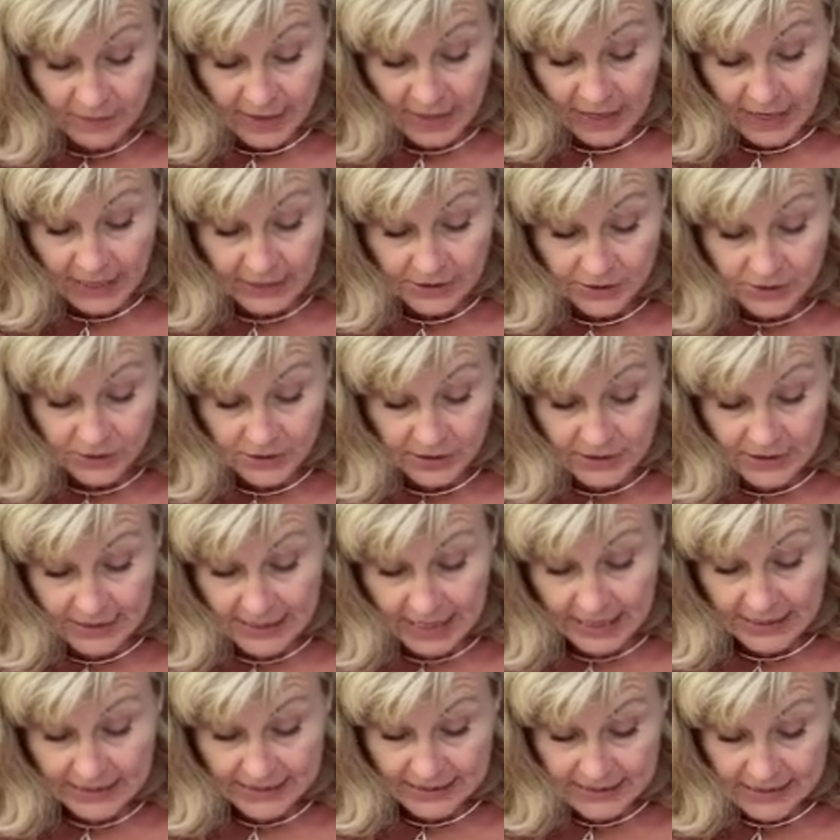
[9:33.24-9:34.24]
and you can
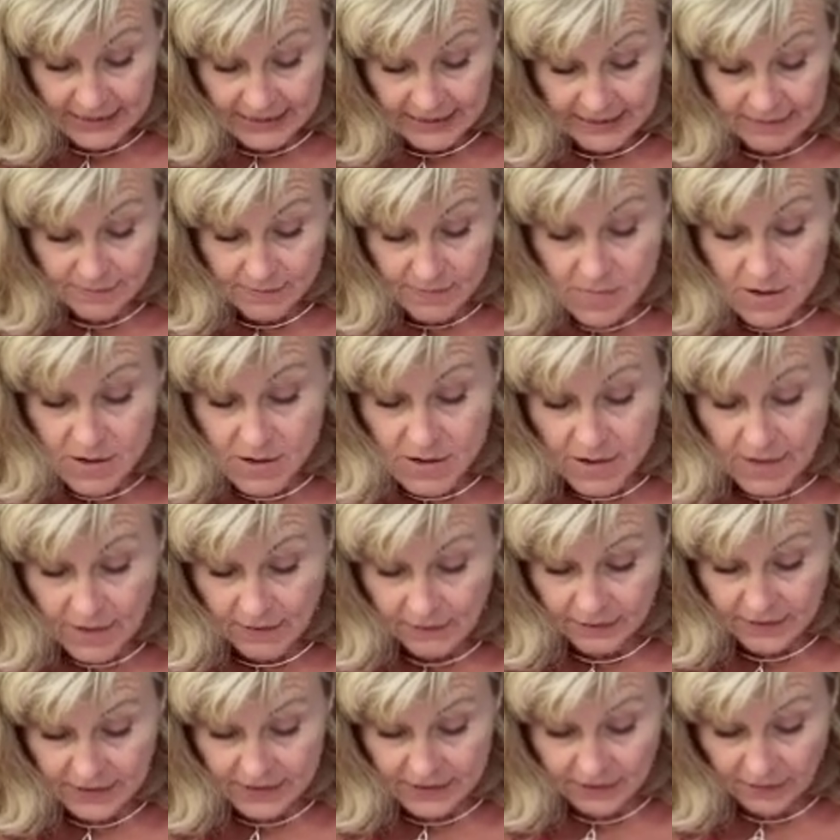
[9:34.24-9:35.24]
get some
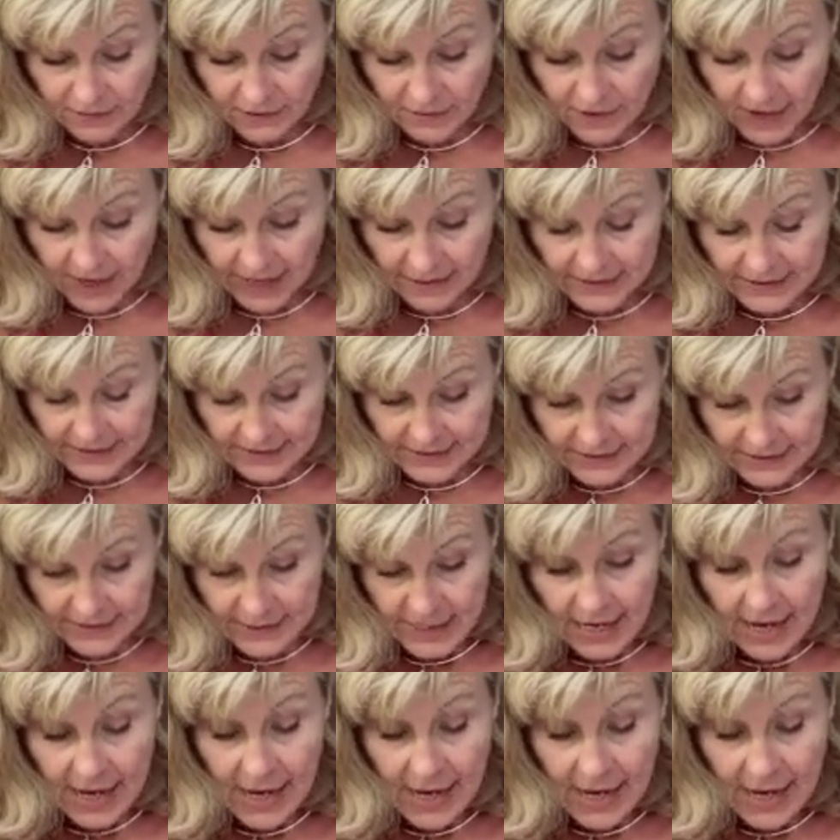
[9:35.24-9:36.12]
lovely effects